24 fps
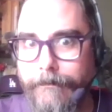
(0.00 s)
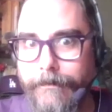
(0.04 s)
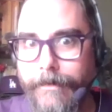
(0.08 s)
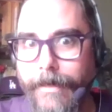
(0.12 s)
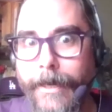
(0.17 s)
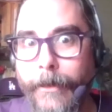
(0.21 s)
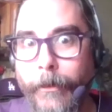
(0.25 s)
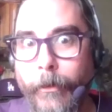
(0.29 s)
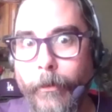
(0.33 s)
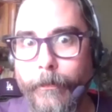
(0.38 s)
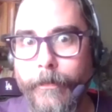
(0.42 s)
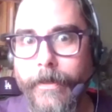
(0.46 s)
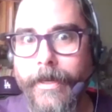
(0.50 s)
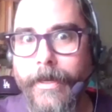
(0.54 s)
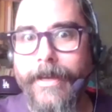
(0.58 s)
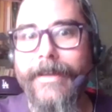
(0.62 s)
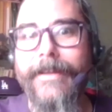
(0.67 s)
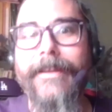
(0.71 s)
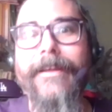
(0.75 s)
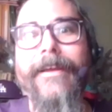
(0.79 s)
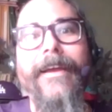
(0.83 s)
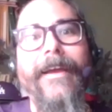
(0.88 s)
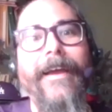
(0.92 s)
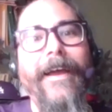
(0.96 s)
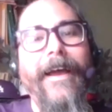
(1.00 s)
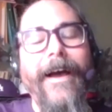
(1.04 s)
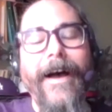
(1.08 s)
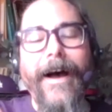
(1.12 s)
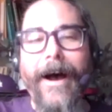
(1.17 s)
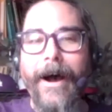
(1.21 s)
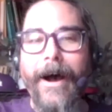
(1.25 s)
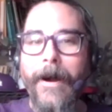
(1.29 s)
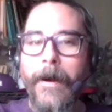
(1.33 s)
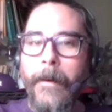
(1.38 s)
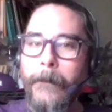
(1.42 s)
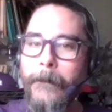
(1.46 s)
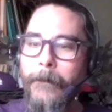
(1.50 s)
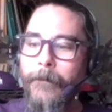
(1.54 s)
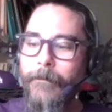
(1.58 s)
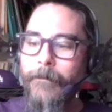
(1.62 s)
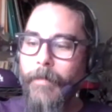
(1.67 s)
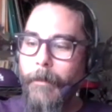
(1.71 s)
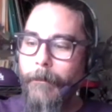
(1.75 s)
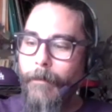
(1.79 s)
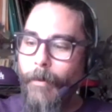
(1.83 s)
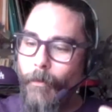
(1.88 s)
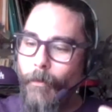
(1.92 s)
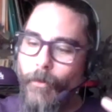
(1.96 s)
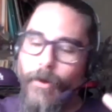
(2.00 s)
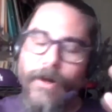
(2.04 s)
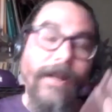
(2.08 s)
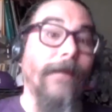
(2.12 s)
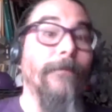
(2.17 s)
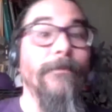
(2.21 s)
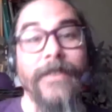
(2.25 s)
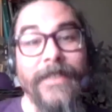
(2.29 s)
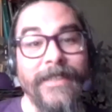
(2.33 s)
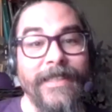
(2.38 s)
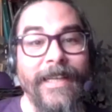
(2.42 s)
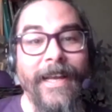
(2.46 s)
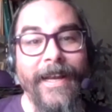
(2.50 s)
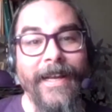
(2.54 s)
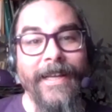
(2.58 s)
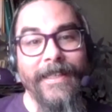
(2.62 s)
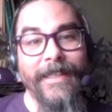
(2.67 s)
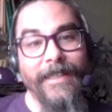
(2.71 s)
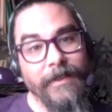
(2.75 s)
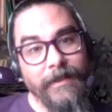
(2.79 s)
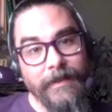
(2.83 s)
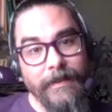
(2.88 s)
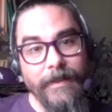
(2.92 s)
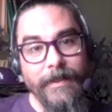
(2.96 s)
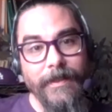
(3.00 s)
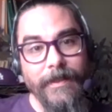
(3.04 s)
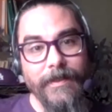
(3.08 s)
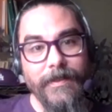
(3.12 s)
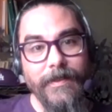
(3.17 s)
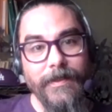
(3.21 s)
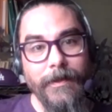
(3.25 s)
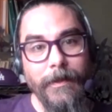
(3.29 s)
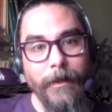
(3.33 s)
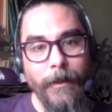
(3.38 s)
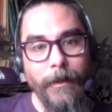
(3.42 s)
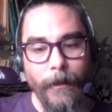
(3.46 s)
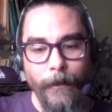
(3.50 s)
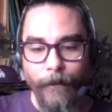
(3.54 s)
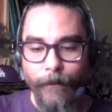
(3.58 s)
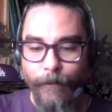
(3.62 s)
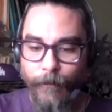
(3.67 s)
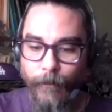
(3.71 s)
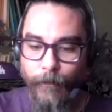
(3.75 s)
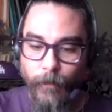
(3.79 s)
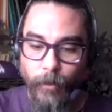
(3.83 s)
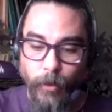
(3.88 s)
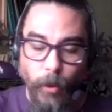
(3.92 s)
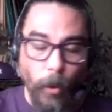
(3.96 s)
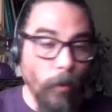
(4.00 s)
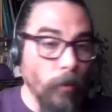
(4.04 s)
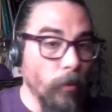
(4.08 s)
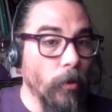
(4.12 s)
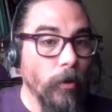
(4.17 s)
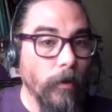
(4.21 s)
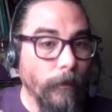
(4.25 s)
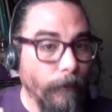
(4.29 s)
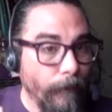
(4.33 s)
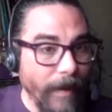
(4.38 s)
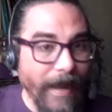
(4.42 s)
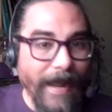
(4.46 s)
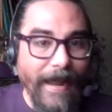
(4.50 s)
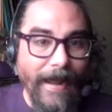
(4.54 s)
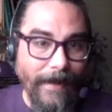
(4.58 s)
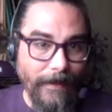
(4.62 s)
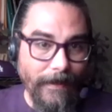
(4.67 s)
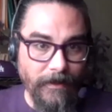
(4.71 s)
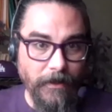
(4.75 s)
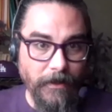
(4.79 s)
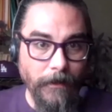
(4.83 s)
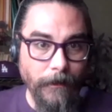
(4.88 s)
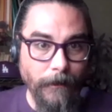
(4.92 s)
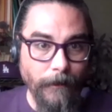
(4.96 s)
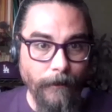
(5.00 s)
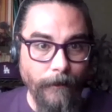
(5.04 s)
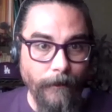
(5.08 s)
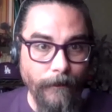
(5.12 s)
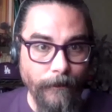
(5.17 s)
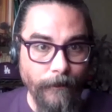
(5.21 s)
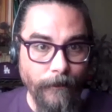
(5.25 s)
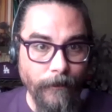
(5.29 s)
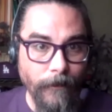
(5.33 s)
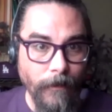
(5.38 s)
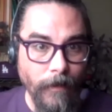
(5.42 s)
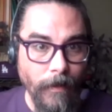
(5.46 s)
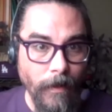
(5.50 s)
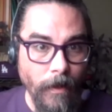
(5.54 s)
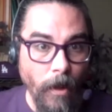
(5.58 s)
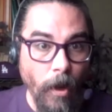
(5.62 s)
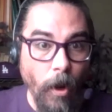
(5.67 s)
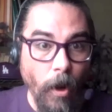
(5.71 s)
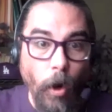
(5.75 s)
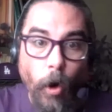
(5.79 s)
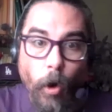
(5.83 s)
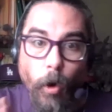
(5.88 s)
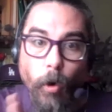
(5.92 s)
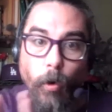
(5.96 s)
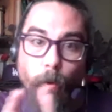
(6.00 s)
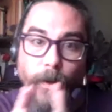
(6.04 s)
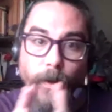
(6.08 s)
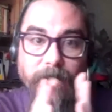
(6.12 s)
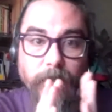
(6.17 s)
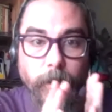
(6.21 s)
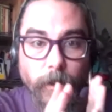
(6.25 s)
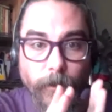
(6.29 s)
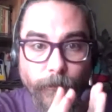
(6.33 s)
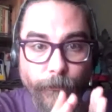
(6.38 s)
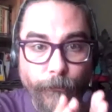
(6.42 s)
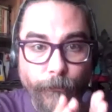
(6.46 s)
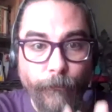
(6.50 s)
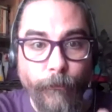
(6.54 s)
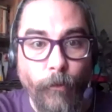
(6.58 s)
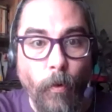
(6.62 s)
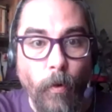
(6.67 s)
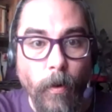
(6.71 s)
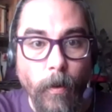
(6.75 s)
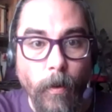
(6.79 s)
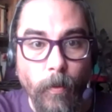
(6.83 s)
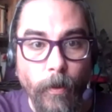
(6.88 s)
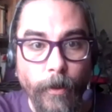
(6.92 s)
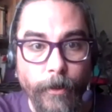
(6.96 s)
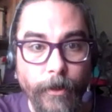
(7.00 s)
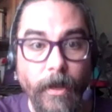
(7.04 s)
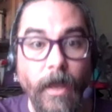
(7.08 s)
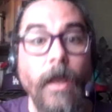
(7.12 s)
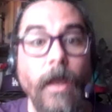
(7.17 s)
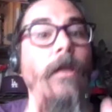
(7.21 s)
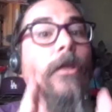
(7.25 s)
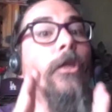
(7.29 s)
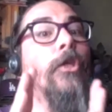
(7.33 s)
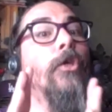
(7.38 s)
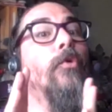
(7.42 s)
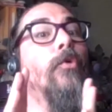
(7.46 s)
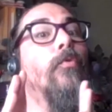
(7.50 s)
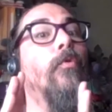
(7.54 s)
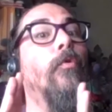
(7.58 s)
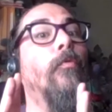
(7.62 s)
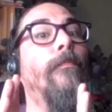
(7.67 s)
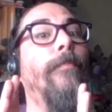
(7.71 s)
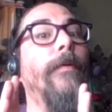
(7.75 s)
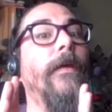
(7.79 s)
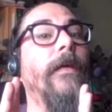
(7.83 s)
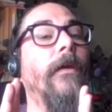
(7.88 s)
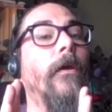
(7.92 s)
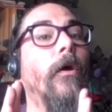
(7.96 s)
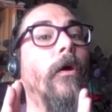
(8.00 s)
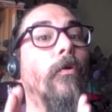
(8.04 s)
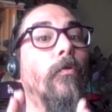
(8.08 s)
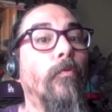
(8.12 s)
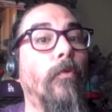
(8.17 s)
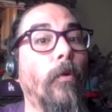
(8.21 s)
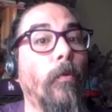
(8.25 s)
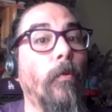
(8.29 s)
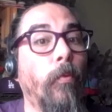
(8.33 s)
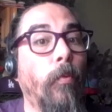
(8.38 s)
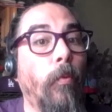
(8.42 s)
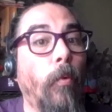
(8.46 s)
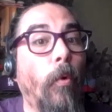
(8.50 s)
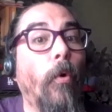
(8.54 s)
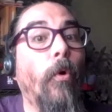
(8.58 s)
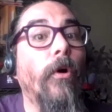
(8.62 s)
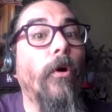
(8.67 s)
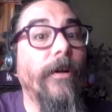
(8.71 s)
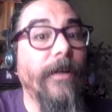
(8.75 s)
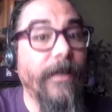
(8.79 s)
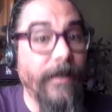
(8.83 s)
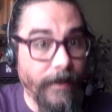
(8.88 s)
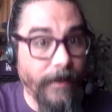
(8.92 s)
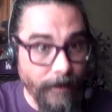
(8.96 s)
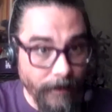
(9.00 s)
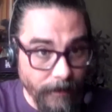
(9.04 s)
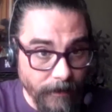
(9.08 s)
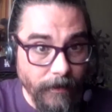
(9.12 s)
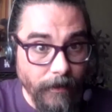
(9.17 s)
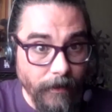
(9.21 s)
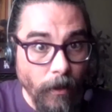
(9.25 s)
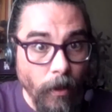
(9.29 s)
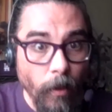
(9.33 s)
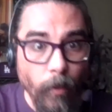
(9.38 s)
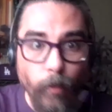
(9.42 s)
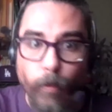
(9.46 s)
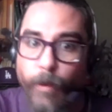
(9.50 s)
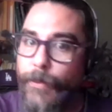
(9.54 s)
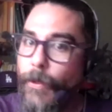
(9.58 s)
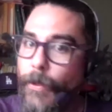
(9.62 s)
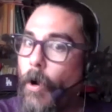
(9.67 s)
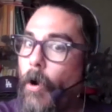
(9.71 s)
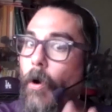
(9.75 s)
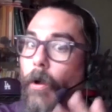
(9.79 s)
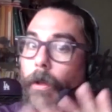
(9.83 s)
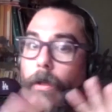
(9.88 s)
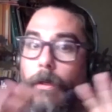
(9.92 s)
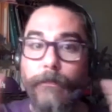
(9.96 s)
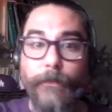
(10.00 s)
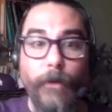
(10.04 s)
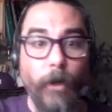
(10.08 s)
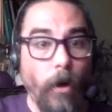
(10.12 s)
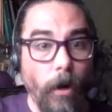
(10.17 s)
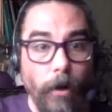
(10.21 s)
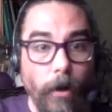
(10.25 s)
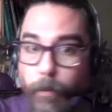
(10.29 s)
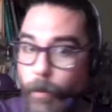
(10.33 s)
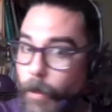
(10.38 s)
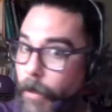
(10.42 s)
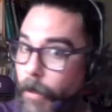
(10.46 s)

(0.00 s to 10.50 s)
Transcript: I hope not. But what I am saying is this: Don't look back. Always look forward. You will be rewarded with all of your hard